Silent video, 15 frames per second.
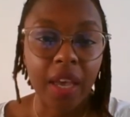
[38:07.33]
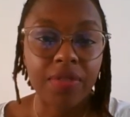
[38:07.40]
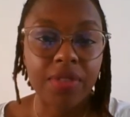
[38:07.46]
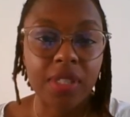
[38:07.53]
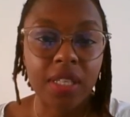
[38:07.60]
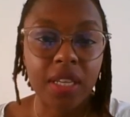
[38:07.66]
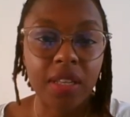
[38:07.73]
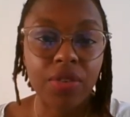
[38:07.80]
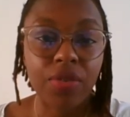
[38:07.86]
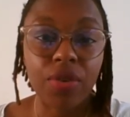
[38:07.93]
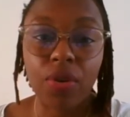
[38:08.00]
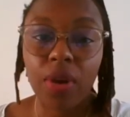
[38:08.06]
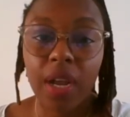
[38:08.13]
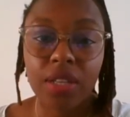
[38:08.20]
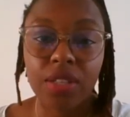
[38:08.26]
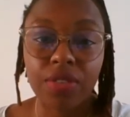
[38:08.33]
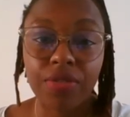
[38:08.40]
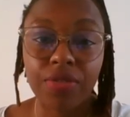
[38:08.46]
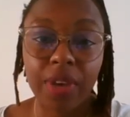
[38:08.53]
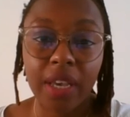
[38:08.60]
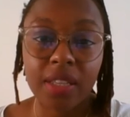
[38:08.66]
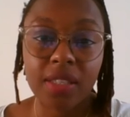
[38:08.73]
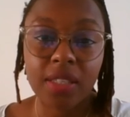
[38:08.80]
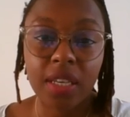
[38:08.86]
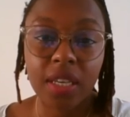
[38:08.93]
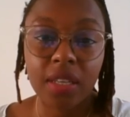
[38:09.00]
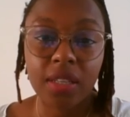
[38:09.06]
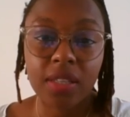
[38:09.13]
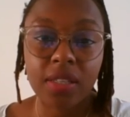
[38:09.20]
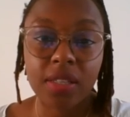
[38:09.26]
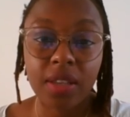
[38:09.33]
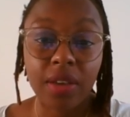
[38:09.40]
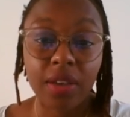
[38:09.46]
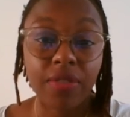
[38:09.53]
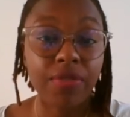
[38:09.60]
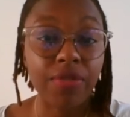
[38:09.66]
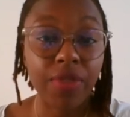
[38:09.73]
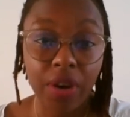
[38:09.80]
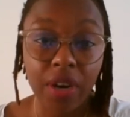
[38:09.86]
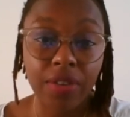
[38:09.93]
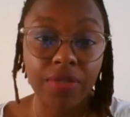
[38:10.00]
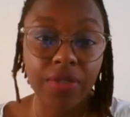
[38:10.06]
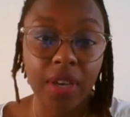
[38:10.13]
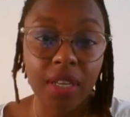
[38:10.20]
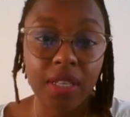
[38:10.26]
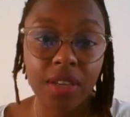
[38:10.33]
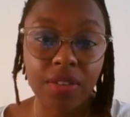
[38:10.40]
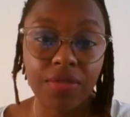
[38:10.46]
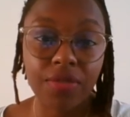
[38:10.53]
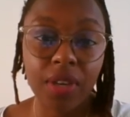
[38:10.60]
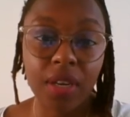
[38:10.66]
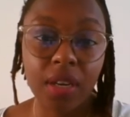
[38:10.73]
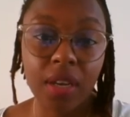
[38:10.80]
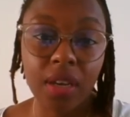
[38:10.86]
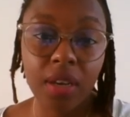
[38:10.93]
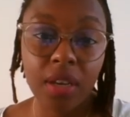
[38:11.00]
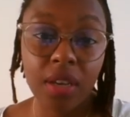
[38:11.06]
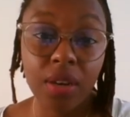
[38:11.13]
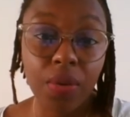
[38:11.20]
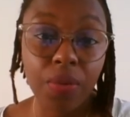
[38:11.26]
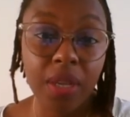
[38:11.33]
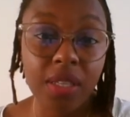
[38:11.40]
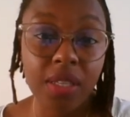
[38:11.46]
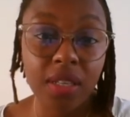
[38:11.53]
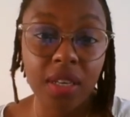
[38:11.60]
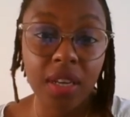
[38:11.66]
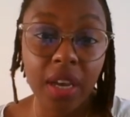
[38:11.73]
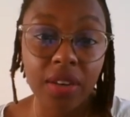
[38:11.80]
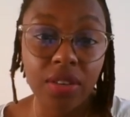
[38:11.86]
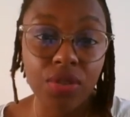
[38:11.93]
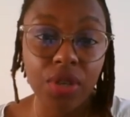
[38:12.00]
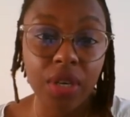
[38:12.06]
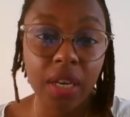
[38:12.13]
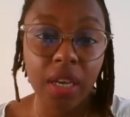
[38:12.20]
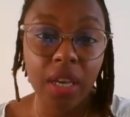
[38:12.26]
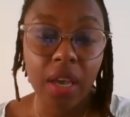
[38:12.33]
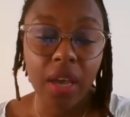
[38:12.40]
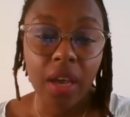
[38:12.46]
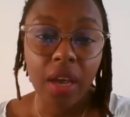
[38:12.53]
I've seen the rollout of vaccines very effective in a Western country